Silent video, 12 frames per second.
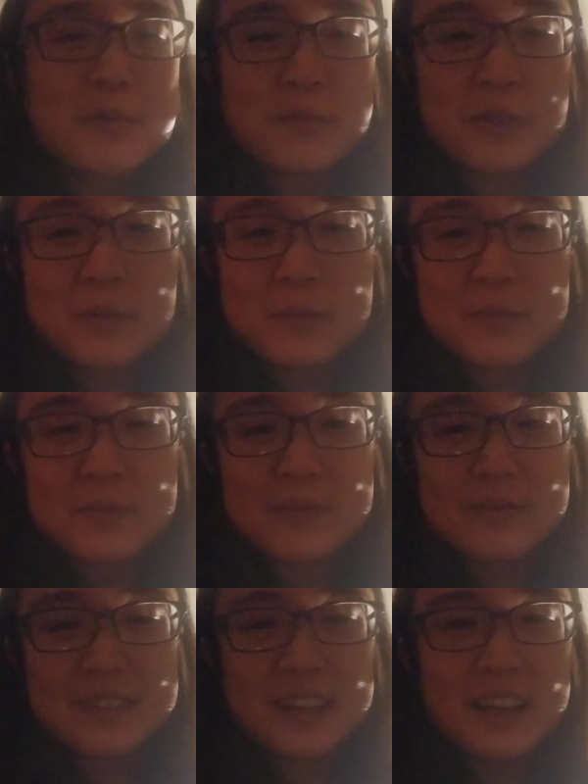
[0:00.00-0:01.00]
from
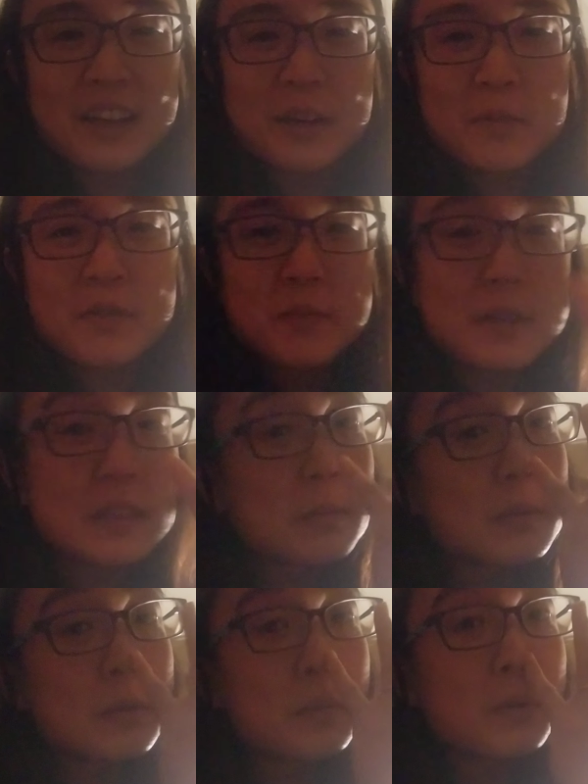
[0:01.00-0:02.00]
these
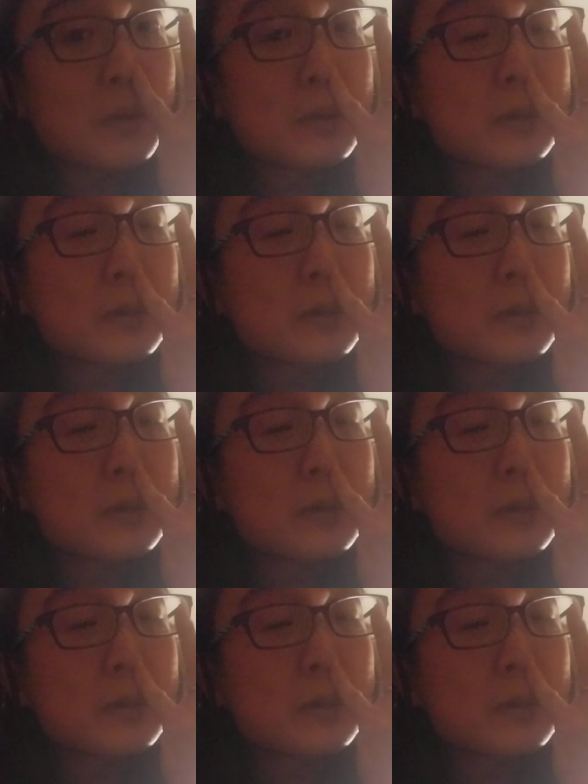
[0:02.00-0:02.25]
people.